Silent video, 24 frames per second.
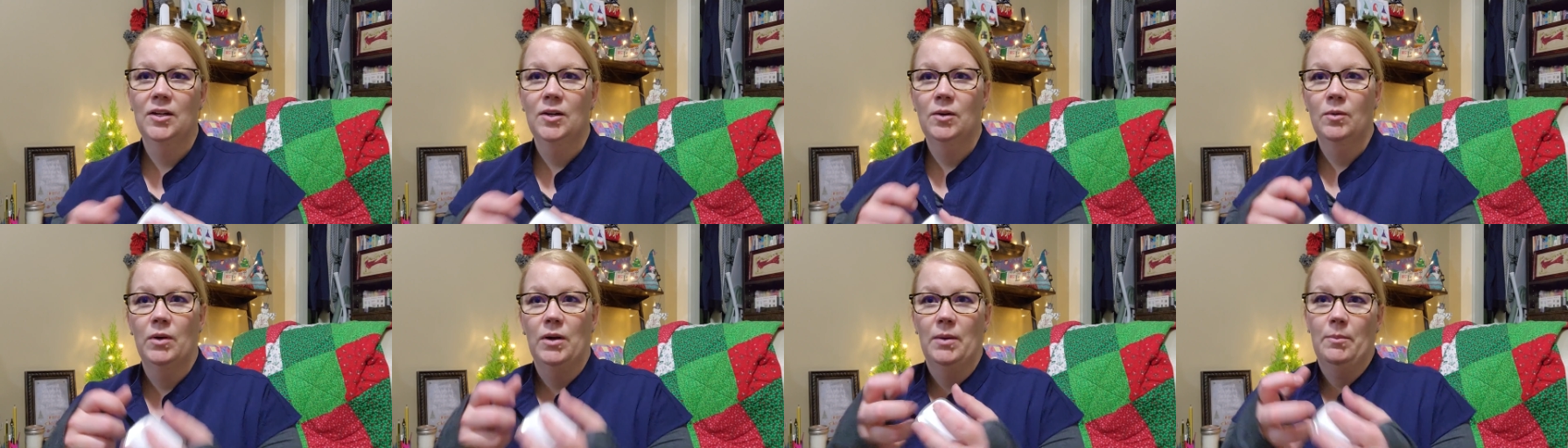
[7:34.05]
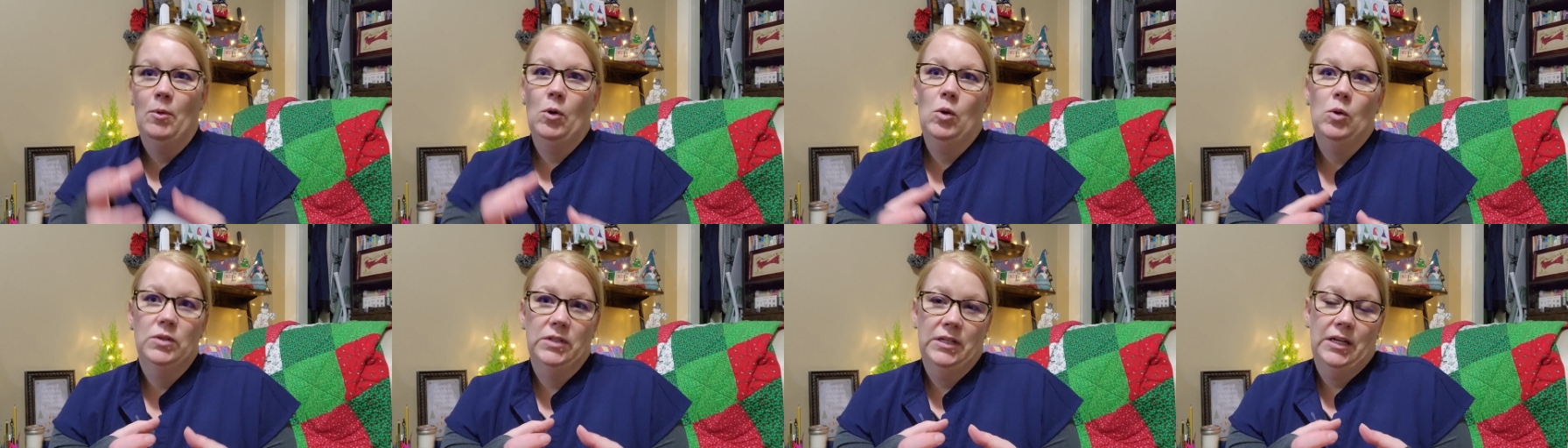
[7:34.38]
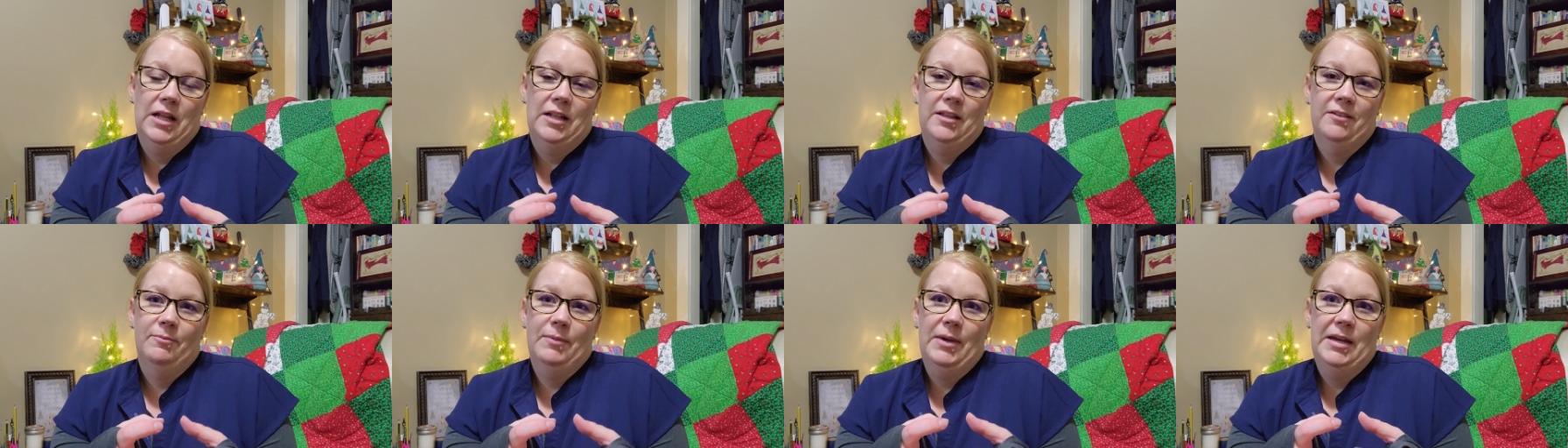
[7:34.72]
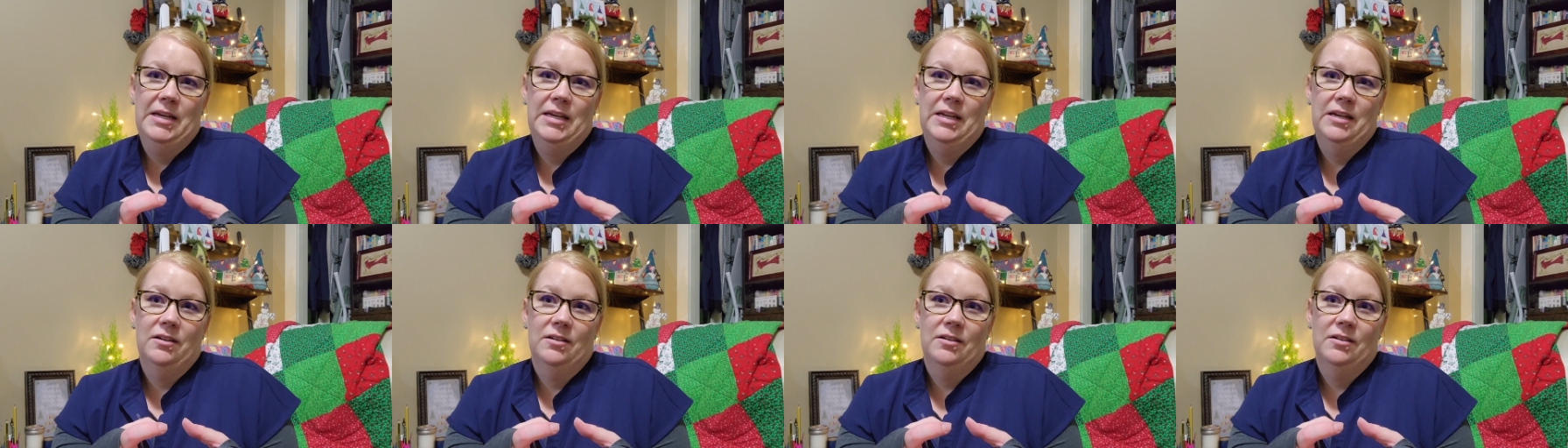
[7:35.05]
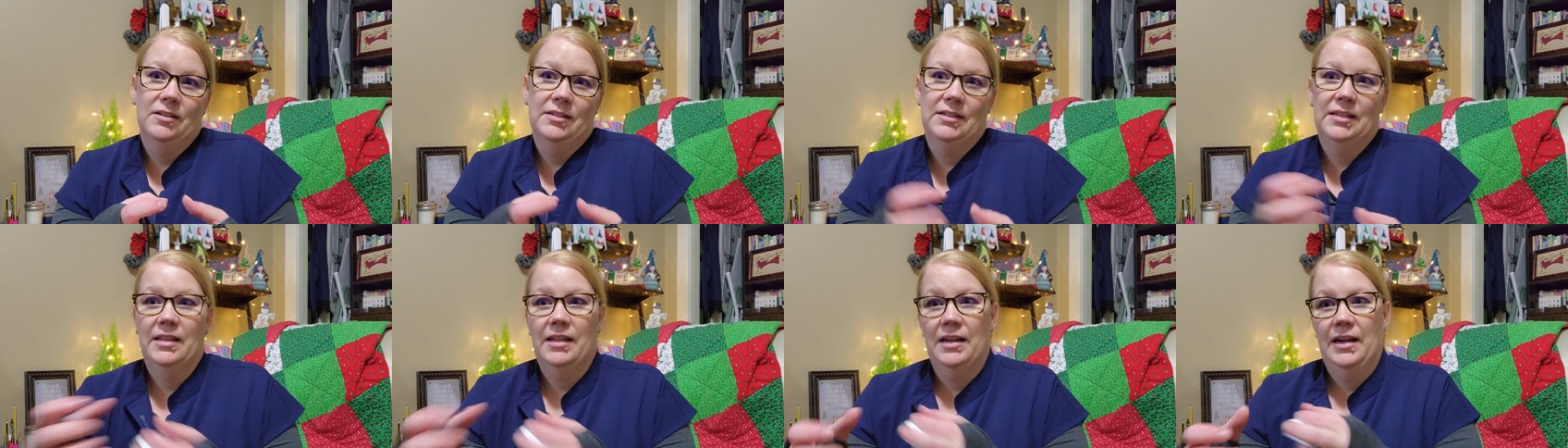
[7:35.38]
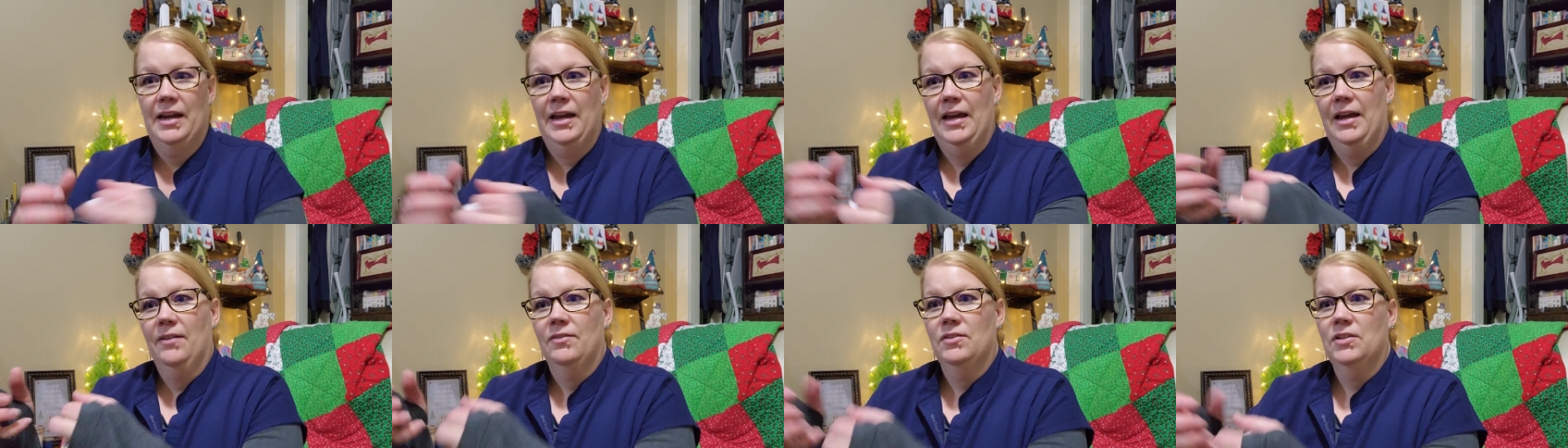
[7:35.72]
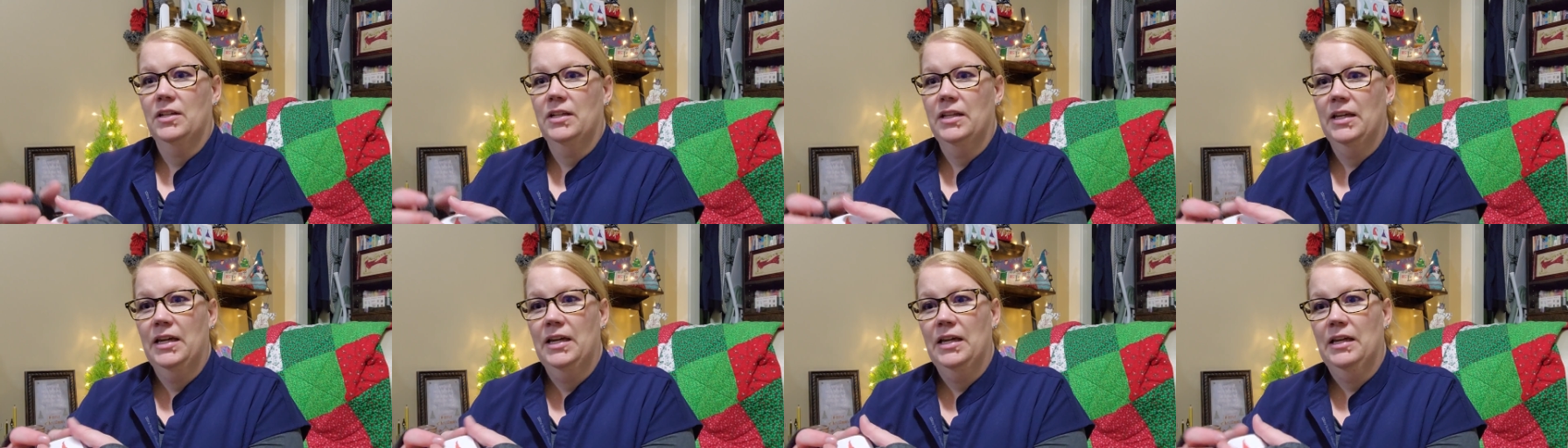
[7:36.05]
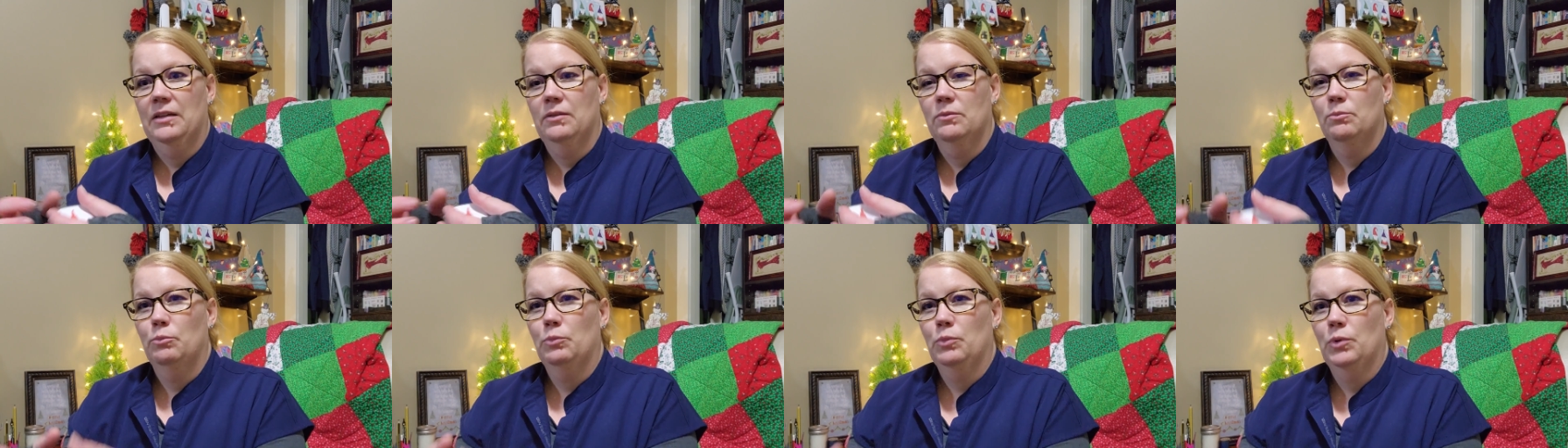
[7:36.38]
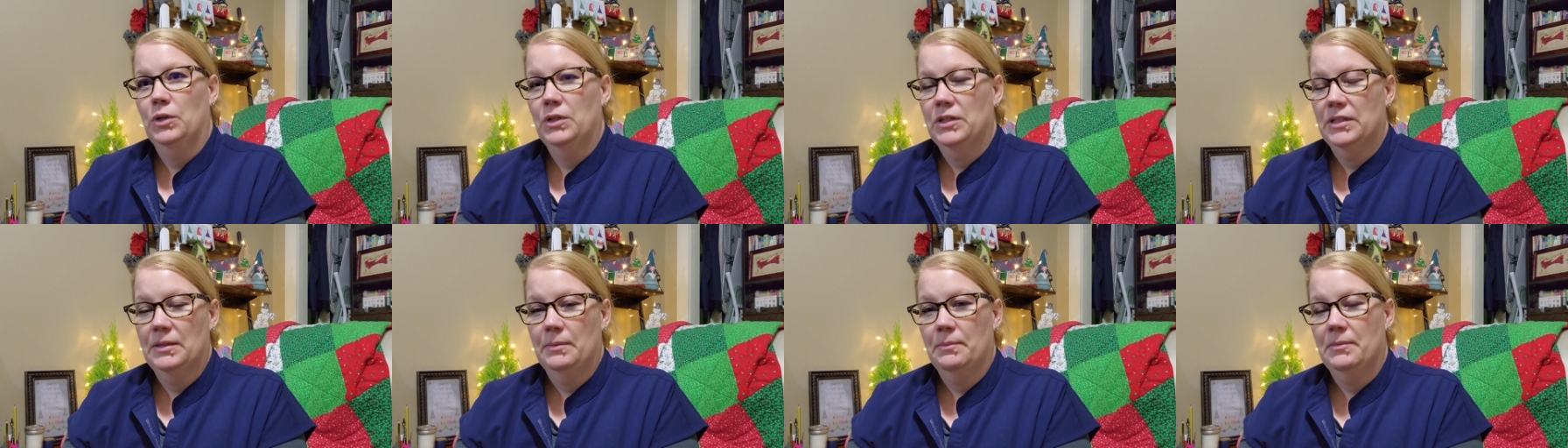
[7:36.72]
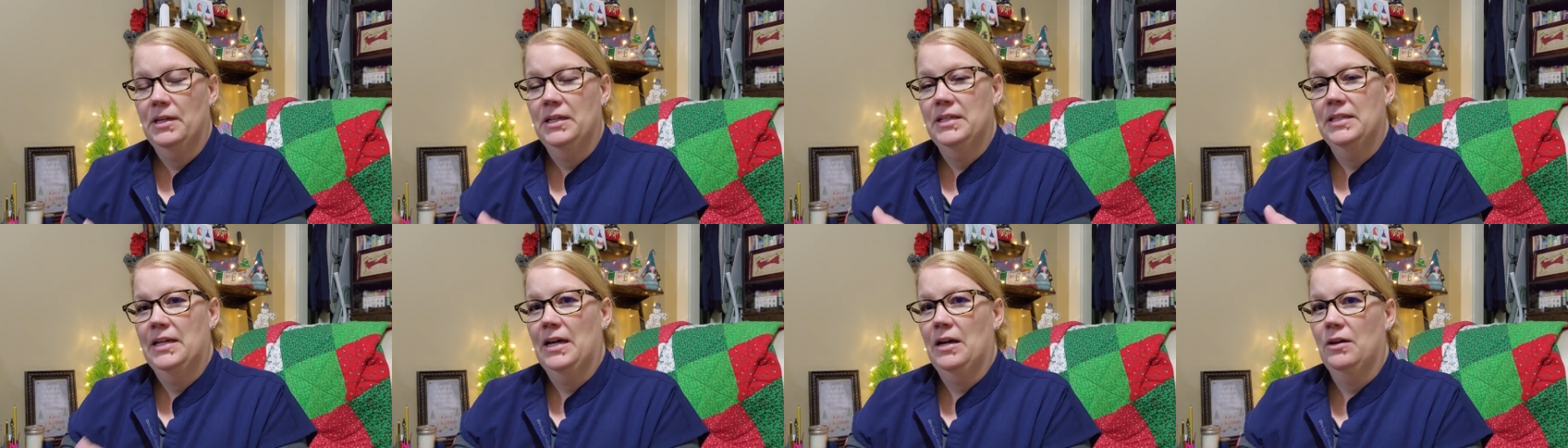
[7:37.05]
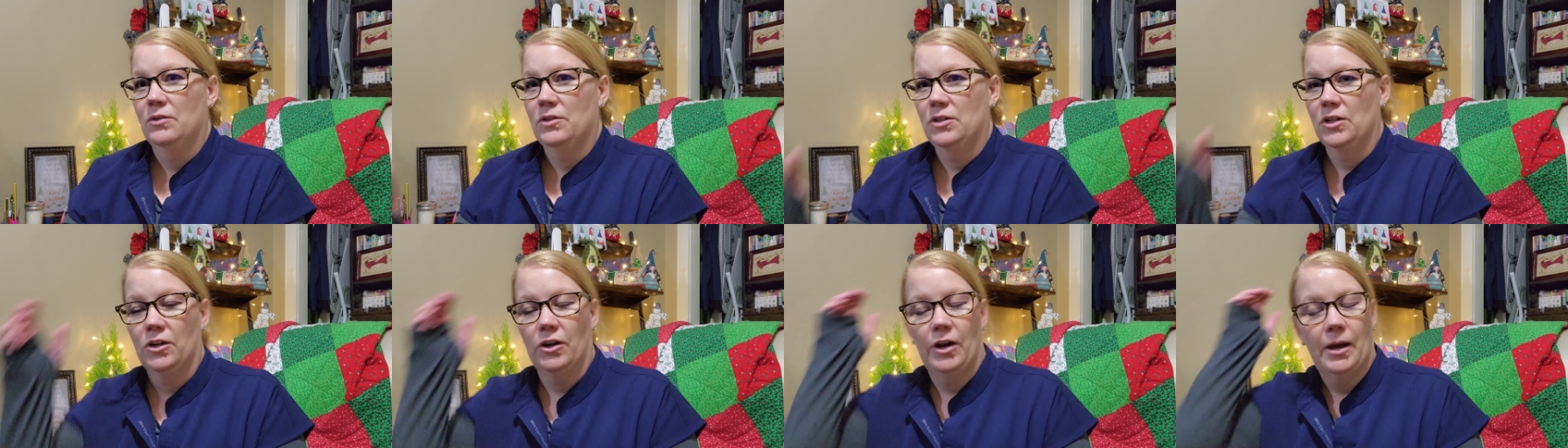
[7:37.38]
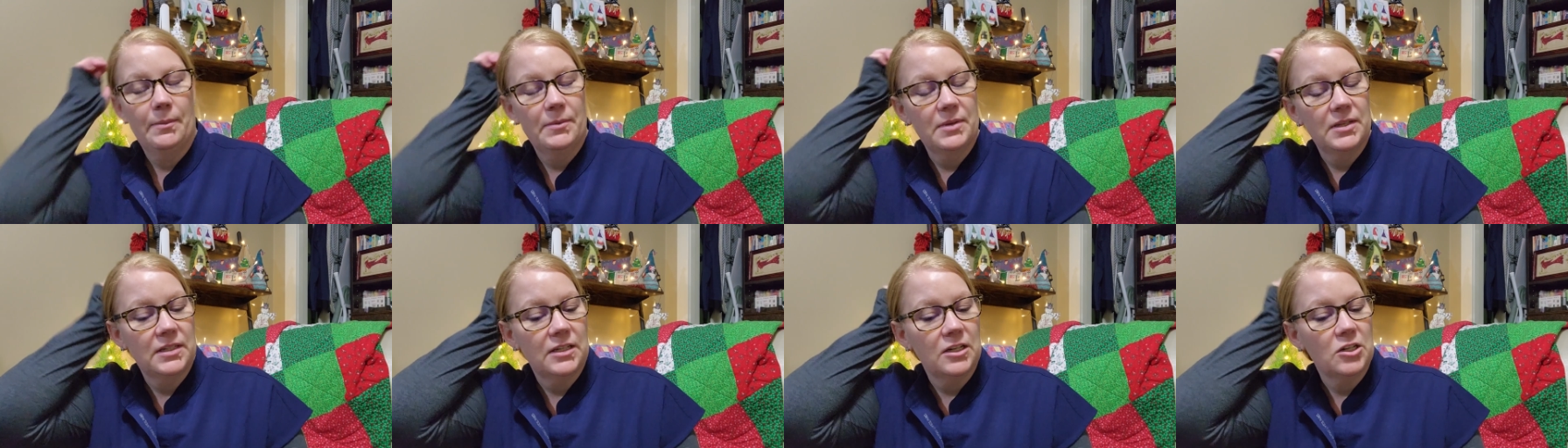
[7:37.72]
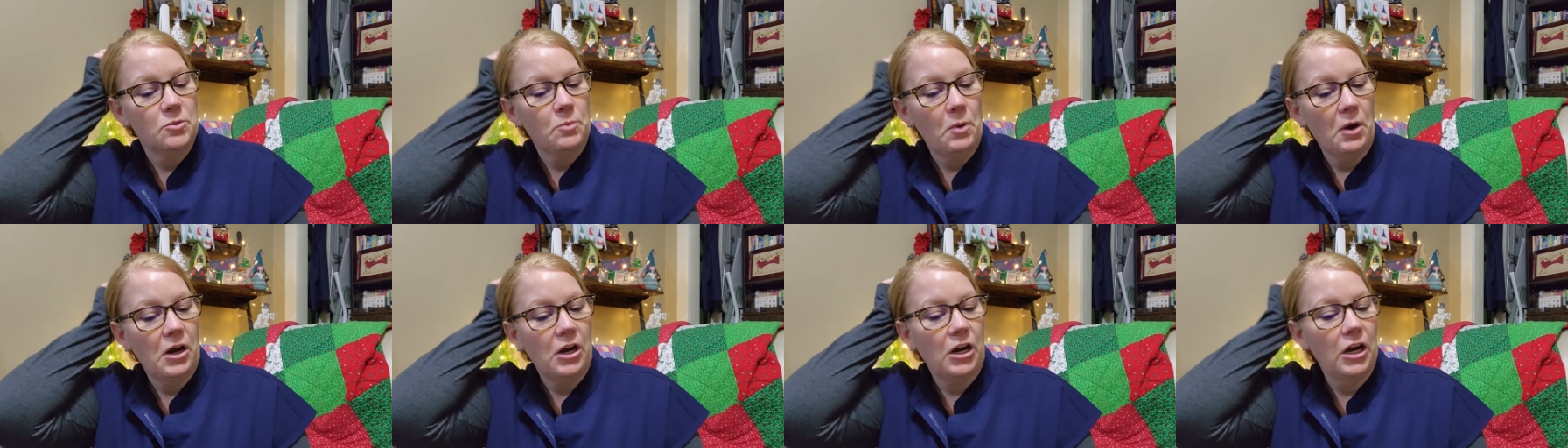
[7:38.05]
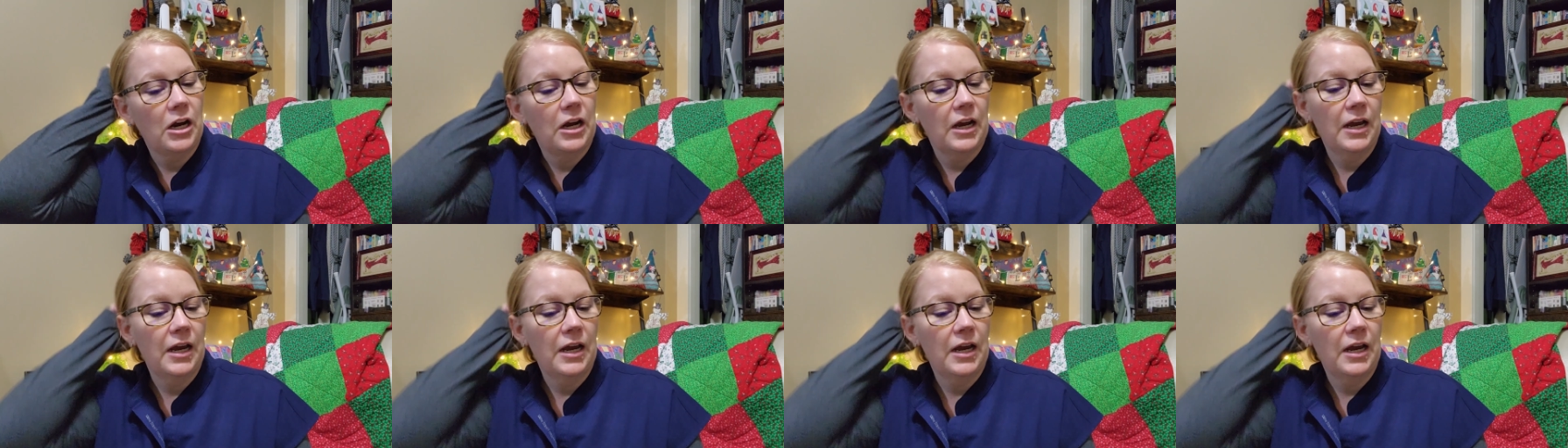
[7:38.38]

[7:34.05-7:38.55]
when I'm holding all of my needles and then I have to like put something down to grab the stitch marker.